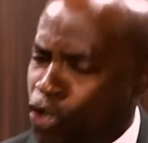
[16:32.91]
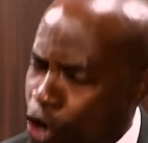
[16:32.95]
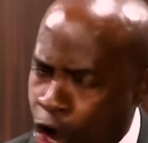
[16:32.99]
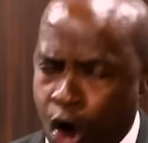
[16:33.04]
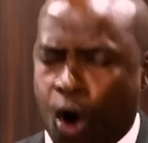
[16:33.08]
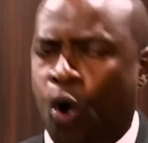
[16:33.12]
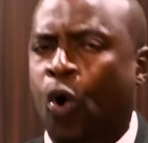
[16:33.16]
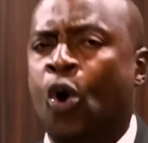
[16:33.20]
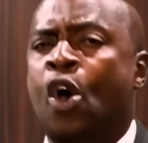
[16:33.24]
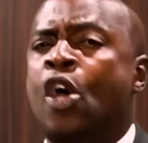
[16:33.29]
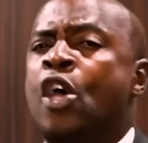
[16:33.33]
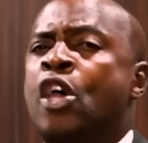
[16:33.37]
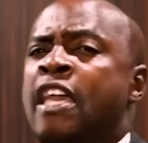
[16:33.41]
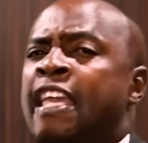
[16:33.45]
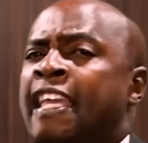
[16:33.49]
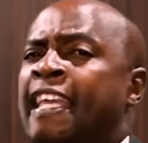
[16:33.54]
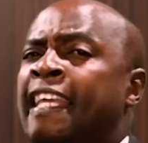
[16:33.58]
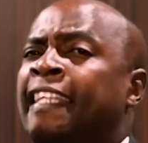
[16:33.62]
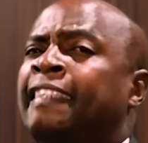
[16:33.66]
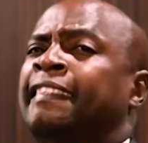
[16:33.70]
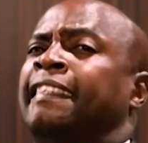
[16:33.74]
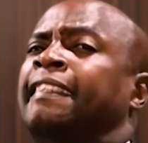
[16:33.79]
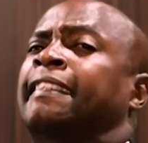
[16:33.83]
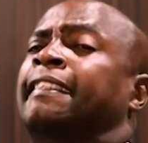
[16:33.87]
No,
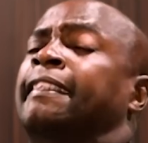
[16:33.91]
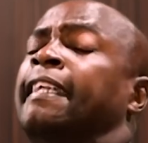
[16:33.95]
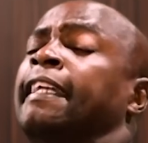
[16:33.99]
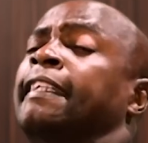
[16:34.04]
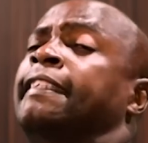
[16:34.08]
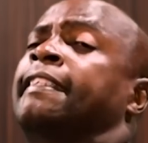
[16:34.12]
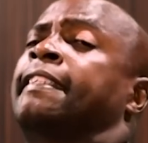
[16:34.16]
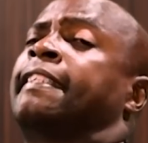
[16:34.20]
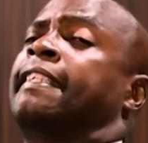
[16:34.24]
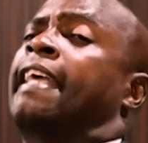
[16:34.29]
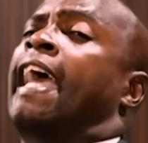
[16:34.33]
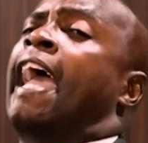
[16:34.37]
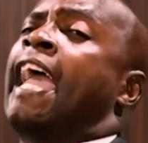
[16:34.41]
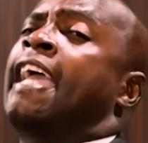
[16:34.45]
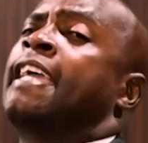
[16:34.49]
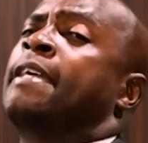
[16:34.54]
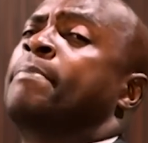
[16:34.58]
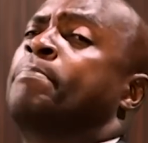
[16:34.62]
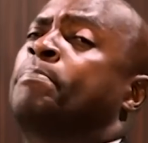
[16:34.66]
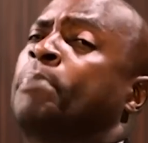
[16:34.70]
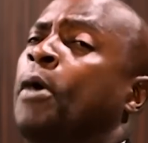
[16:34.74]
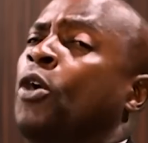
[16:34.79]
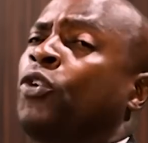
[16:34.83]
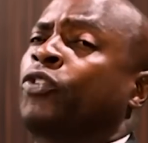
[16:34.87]
he's
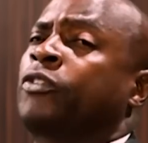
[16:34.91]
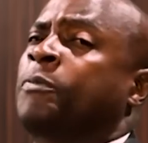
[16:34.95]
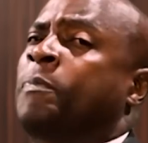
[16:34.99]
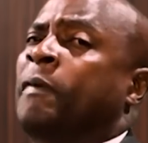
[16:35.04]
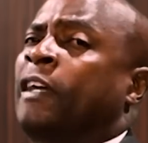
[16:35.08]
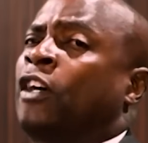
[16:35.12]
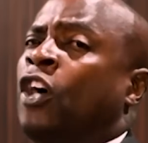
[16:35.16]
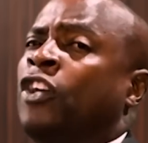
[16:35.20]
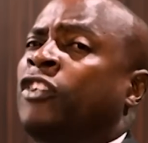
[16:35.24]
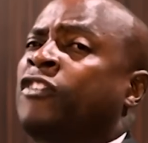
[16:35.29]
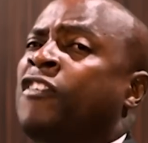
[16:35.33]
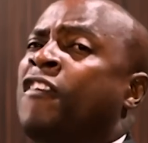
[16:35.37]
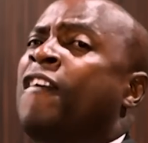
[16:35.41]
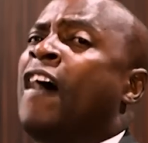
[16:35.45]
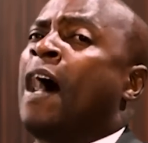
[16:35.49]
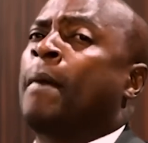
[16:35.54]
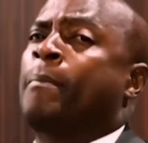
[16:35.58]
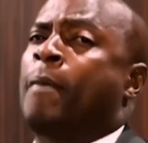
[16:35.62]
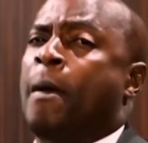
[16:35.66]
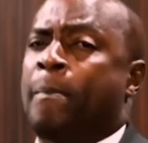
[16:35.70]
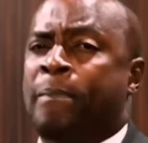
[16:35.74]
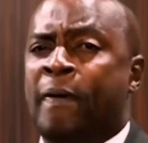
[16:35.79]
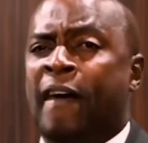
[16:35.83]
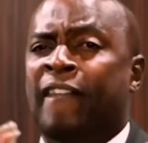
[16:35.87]
disabled because
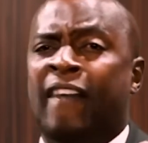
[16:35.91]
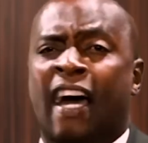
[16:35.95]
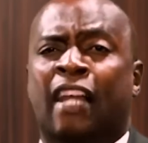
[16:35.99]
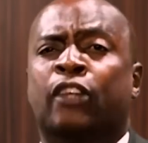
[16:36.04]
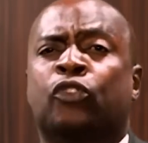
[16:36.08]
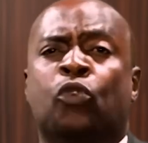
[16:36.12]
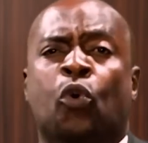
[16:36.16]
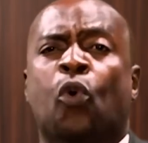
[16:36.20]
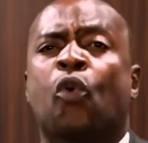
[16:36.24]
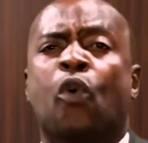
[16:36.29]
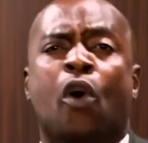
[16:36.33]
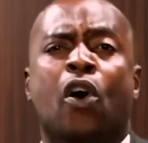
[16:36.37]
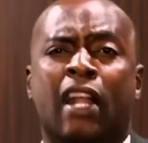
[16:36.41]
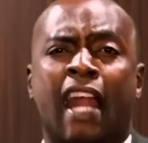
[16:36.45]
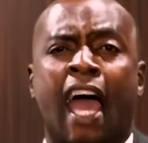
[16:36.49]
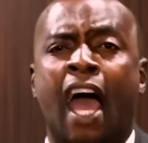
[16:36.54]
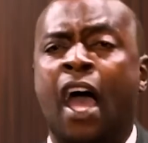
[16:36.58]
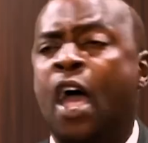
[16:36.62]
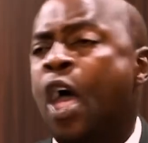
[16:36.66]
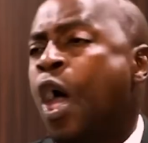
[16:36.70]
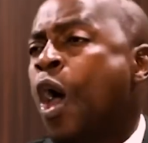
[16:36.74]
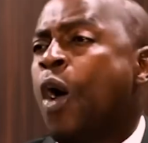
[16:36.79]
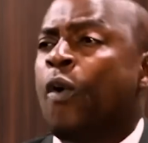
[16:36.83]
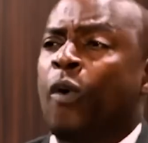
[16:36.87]
vamwe pavari kuona
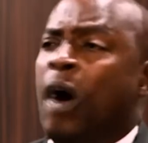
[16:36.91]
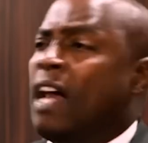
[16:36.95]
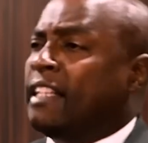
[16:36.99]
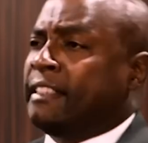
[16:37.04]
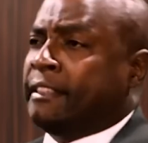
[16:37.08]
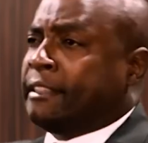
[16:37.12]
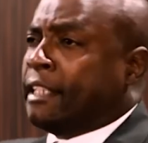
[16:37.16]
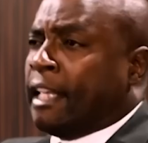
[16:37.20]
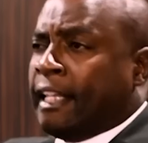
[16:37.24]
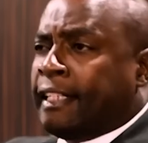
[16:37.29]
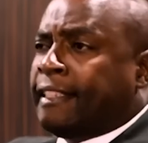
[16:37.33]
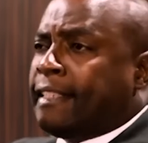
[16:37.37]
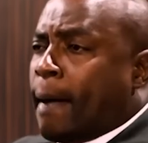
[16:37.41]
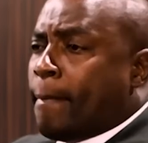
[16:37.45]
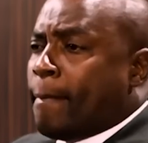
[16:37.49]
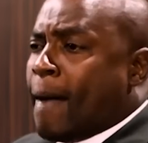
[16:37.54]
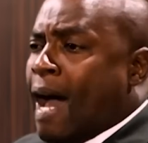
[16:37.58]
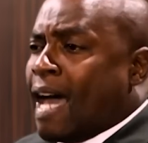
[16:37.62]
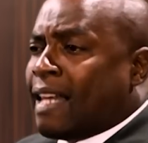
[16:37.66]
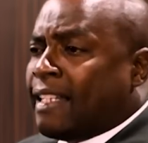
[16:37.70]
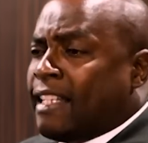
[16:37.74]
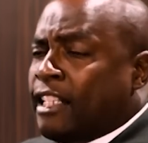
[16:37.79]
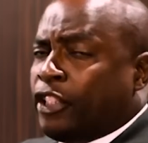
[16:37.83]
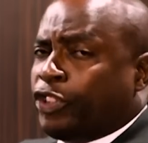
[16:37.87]
wachita
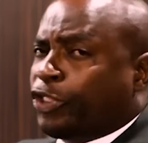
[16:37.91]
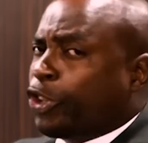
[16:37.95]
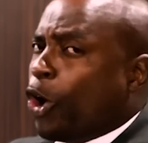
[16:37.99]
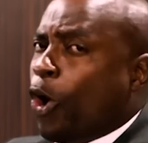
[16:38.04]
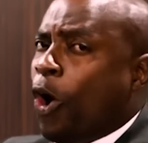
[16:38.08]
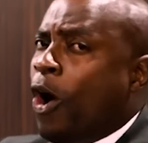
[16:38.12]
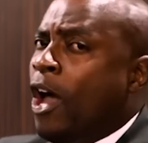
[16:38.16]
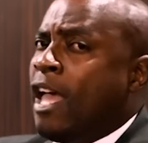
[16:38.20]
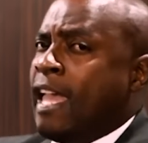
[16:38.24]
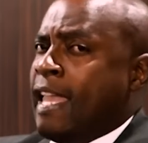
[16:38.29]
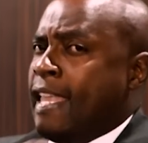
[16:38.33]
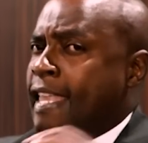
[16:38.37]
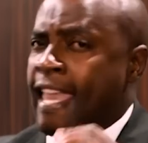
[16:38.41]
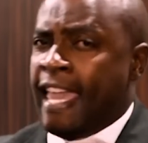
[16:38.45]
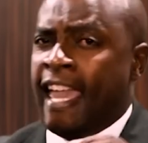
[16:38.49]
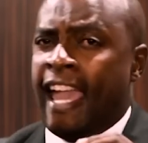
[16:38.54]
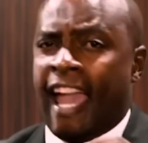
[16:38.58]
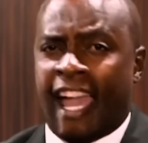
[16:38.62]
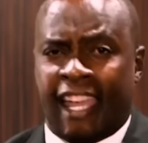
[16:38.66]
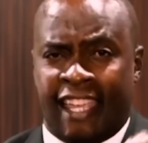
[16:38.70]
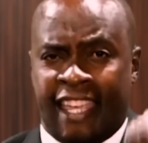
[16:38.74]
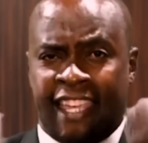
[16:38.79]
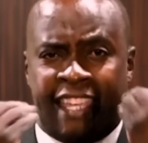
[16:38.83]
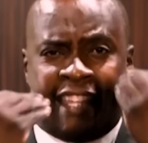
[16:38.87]
maricho
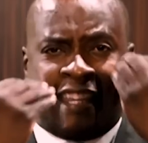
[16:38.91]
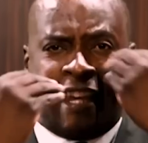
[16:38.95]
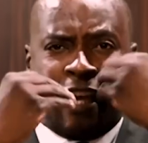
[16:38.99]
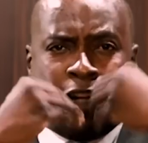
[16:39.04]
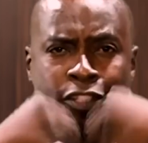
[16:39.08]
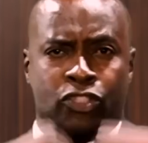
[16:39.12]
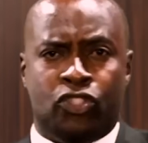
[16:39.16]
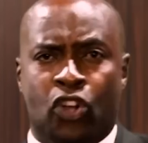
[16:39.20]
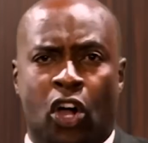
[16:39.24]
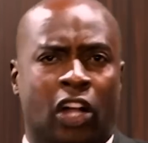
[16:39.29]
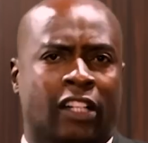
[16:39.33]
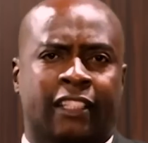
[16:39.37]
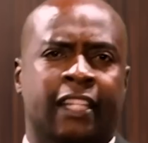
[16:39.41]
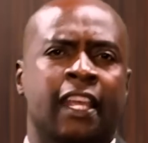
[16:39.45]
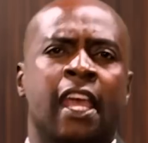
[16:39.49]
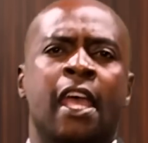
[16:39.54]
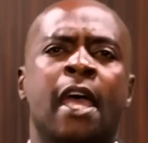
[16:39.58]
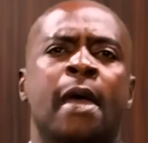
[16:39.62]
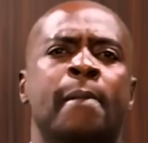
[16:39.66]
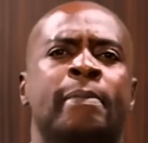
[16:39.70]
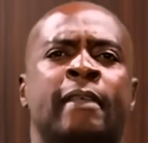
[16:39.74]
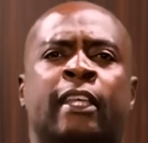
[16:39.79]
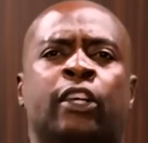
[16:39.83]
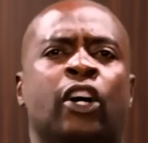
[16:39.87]
ie he cannot
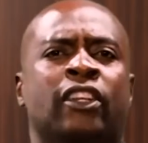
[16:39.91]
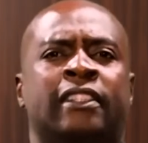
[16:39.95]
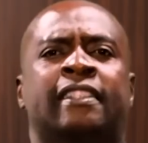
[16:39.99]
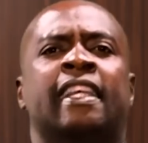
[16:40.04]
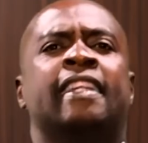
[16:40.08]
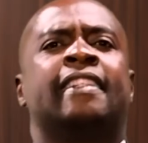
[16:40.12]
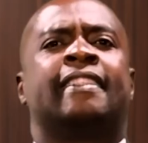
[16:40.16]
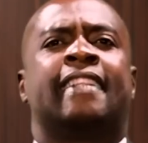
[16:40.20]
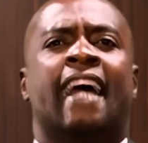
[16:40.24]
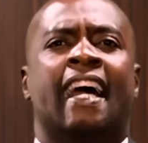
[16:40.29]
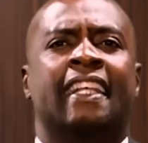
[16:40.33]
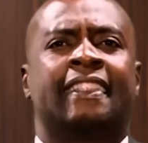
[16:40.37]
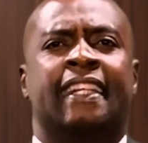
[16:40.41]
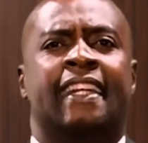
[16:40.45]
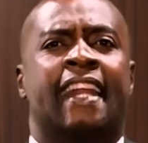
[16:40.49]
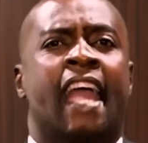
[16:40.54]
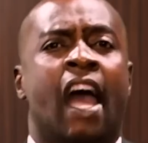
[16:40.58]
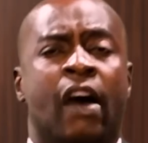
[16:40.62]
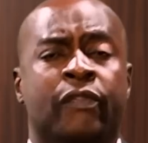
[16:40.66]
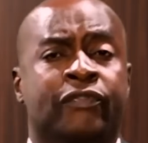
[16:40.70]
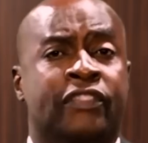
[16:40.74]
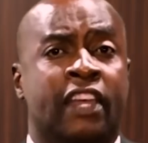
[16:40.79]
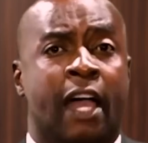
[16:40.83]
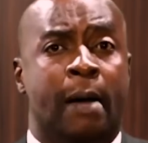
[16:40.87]
because he doesn't
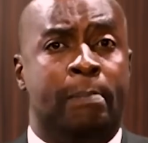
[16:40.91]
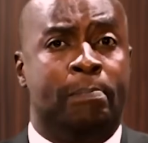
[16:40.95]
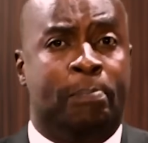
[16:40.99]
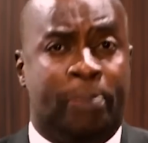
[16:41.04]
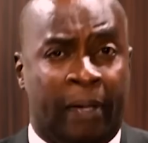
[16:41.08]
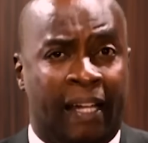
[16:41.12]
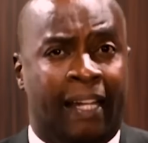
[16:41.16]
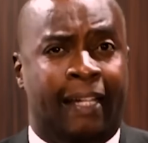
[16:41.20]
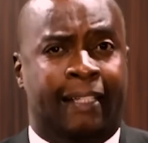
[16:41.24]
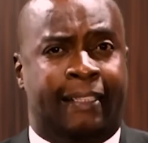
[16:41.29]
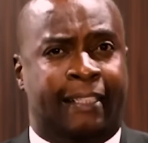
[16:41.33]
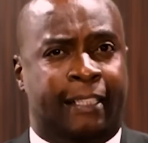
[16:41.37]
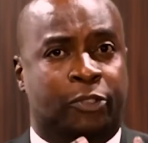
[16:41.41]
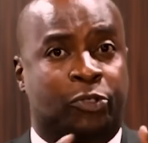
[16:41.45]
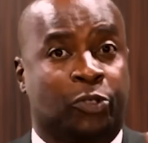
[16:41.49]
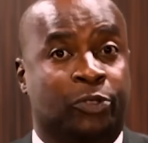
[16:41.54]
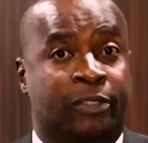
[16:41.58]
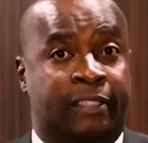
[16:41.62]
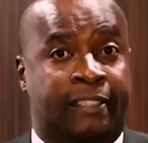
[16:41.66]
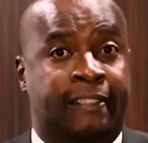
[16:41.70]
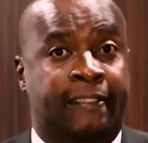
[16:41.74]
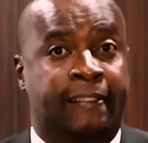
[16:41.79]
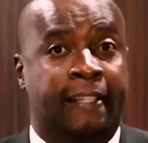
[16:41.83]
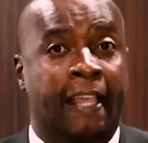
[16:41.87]
have the ability to
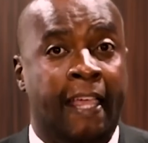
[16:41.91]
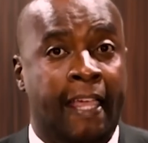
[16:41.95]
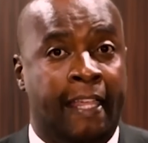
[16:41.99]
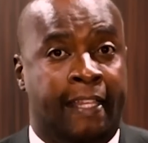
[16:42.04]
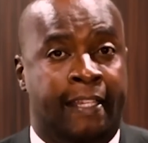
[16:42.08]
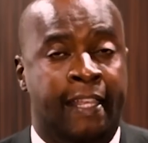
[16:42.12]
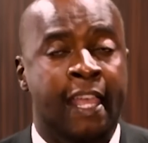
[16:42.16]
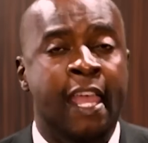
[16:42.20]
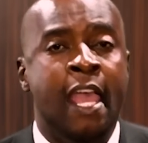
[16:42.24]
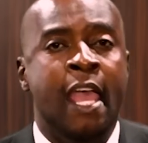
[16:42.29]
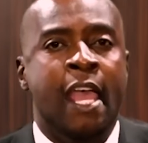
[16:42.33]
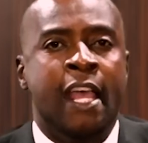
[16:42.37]
see.